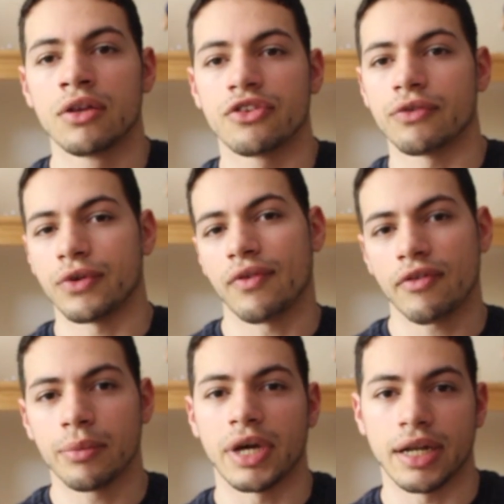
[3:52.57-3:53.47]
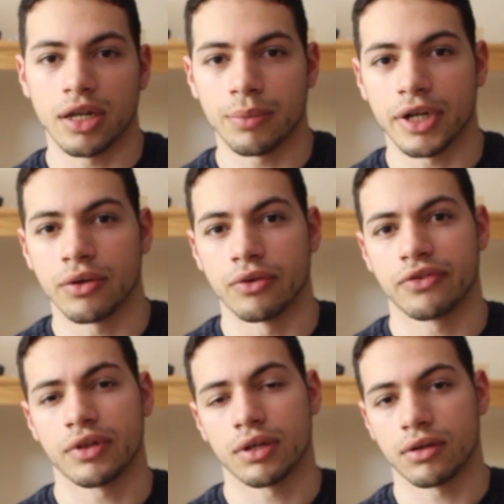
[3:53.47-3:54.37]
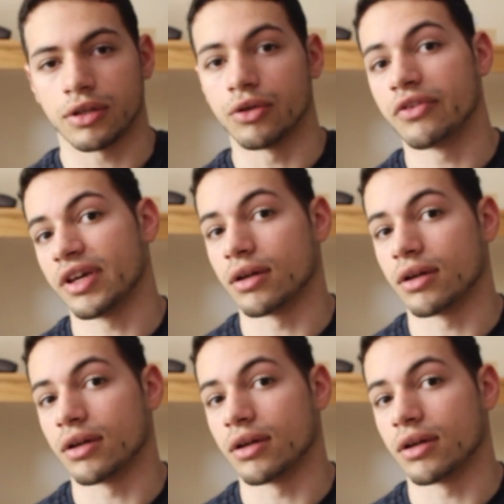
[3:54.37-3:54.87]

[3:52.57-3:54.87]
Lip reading: So if you've ever met anybody who's using